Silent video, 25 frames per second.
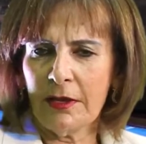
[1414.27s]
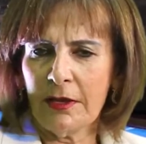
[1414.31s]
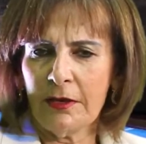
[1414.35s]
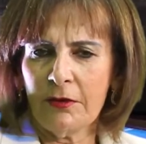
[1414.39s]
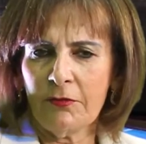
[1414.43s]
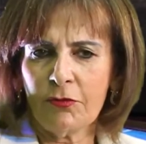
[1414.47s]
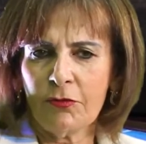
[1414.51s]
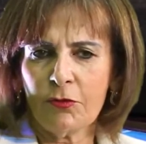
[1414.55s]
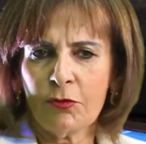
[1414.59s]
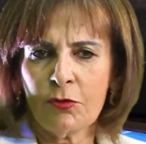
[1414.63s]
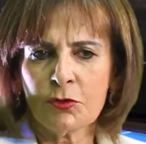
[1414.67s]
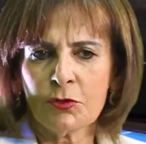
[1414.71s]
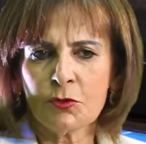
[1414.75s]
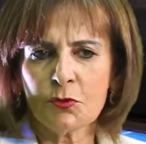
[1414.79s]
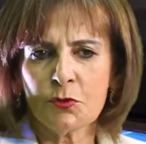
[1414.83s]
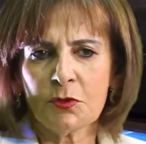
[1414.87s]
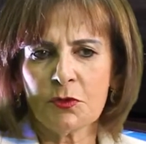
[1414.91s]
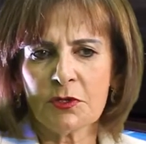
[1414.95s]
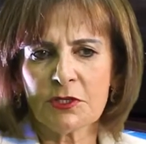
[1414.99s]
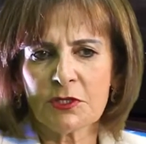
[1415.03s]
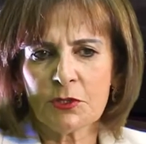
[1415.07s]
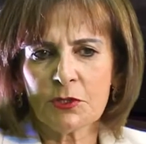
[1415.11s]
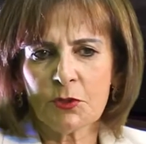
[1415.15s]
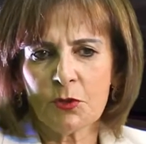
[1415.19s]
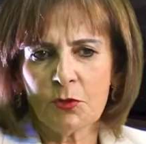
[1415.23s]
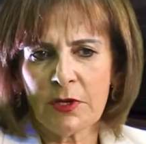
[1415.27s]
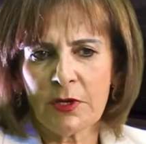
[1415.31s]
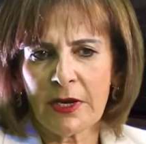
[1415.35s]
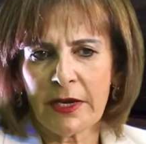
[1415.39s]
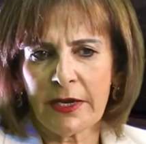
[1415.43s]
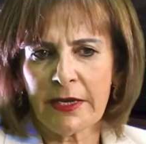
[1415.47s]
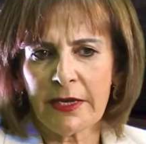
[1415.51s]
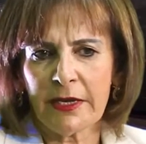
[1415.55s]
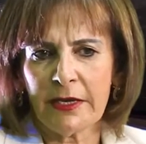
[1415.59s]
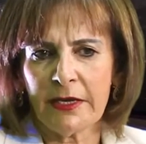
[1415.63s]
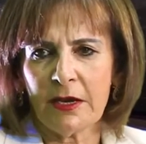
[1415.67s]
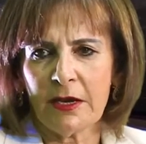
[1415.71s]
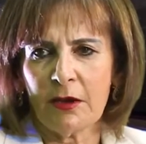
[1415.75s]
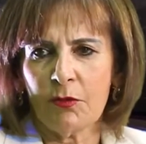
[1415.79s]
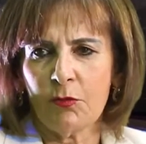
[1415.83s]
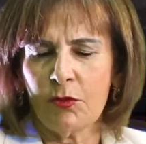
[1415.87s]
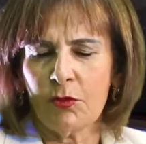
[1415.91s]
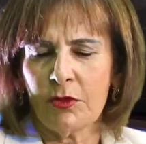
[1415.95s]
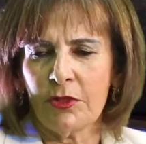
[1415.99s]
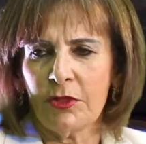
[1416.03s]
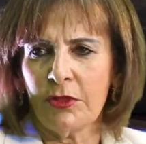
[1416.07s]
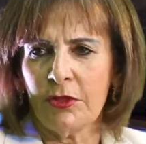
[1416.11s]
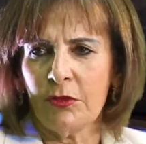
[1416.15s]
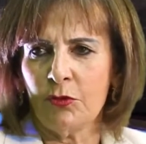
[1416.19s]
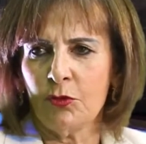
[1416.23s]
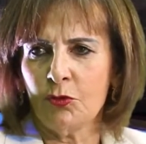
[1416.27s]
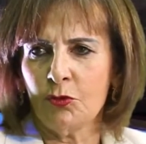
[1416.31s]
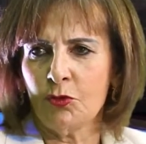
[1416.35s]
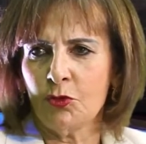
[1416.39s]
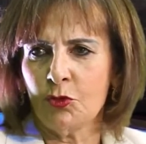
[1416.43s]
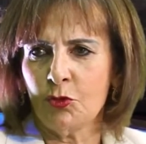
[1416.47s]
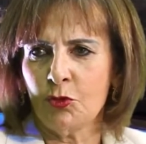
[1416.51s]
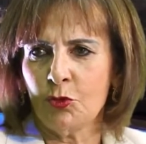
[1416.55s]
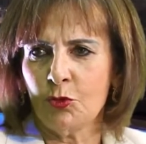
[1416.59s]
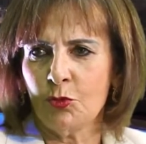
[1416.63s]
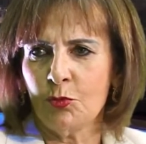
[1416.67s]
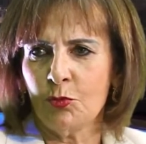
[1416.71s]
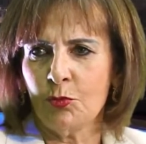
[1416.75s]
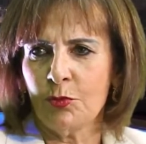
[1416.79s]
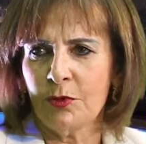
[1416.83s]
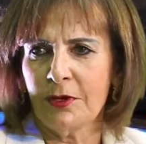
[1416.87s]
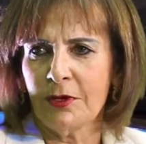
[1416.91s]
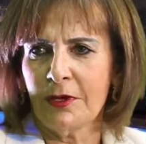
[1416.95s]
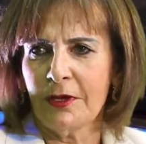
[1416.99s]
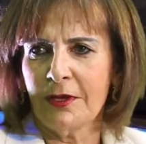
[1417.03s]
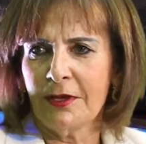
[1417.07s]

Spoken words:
And of course, we are so lucky now with YouTube.